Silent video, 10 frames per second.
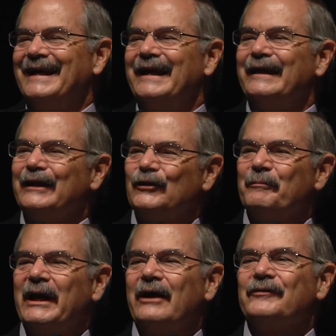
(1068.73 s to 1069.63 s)
In this
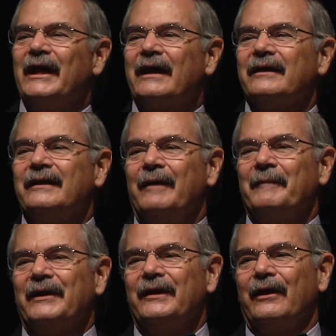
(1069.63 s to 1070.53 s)
past
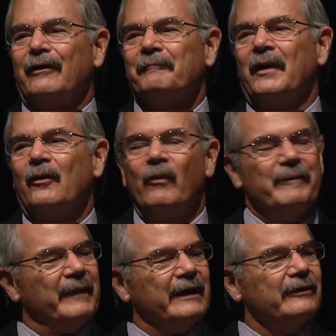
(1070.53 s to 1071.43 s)
academic year, we
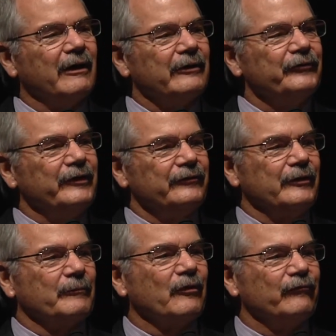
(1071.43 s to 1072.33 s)
met our
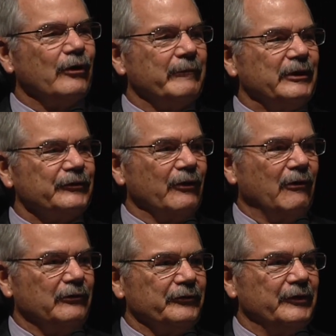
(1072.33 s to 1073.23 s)
system performance
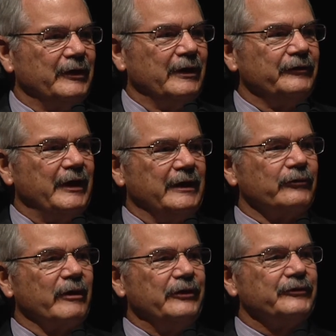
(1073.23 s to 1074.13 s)
goals to
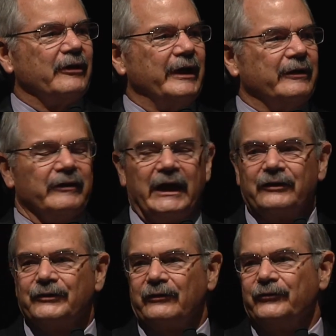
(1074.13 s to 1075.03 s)
increase our
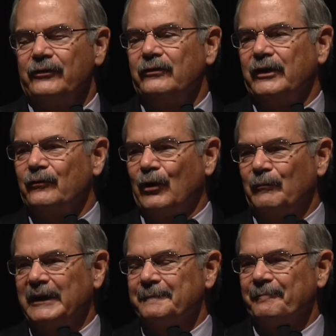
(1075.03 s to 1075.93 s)
international student
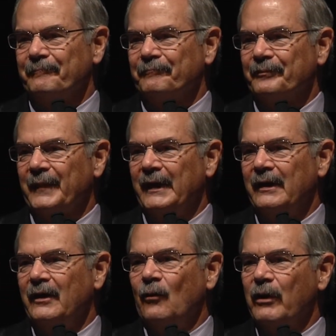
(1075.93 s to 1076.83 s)
enrollment.
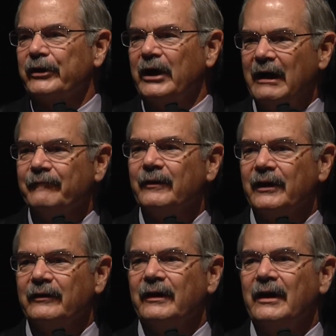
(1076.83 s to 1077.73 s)
We're
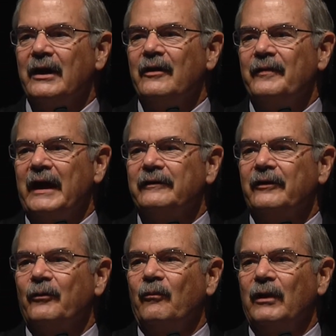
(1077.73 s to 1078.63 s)
confident
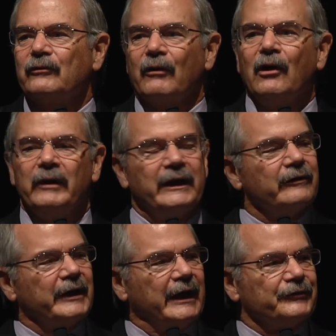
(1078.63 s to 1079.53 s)
that we'll grow
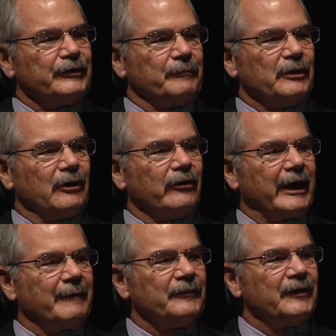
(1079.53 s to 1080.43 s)
international
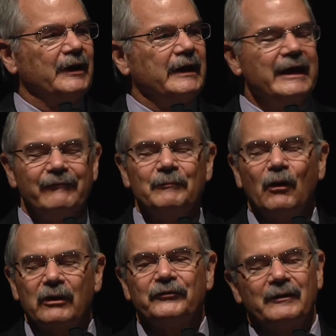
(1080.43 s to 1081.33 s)
programs even
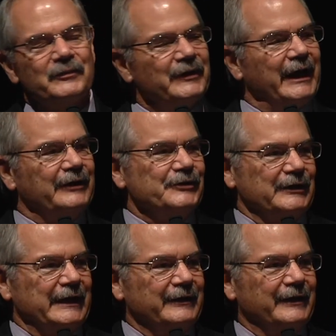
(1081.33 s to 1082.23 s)
more
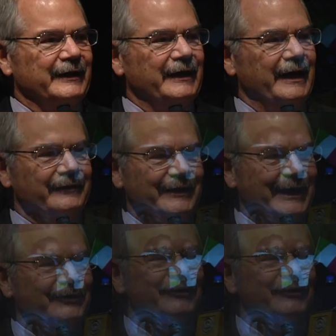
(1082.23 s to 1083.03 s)
substantially in the next